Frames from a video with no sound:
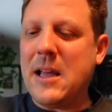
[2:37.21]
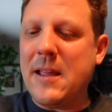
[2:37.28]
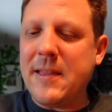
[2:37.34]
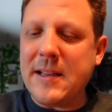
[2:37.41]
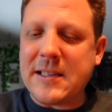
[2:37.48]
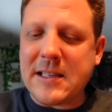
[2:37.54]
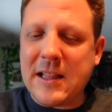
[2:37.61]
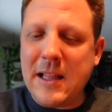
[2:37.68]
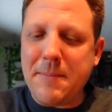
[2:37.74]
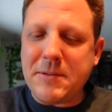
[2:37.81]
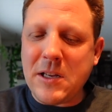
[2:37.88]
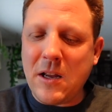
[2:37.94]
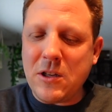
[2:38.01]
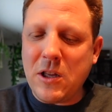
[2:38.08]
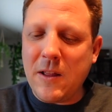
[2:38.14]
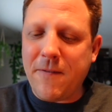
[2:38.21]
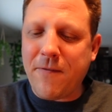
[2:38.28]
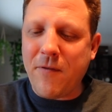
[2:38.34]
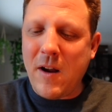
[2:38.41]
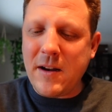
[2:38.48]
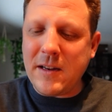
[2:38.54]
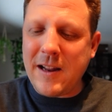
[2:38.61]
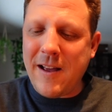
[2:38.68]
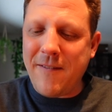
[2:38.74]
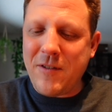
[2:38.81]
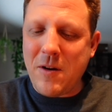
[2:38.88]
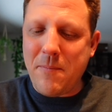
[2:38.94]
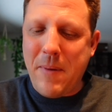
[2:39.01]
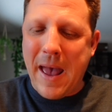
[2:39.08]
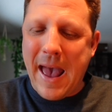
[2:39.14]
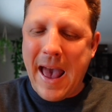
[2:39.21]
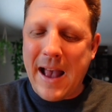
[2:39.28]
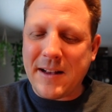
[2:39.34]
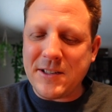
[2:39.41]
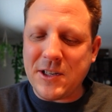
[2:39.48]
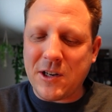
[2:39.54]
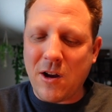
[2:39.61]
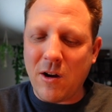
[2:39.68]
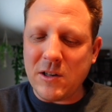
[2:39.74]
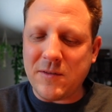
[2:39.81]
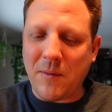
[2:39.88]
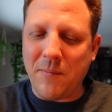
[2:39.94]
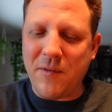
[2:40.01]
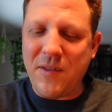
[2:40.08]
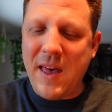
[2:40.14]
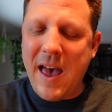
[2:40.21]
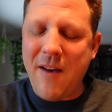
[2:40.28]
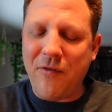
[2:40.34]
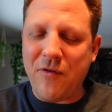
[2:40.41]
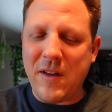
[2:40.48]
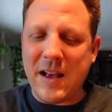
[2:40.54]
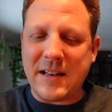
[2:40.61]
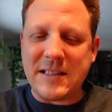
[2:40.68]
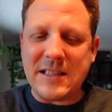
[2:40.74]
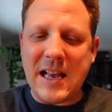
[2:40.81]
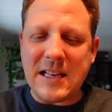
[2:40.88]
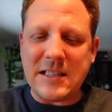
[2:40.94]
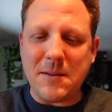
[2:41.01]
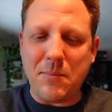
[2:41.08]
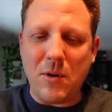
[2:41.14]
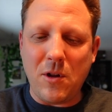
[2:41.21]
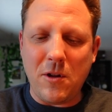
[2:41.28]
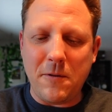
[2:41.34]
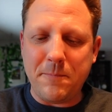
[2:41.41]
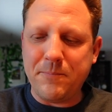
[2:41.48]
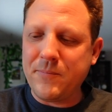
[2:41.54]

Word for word: This clips to the front of your pack, secures from theft, accessible.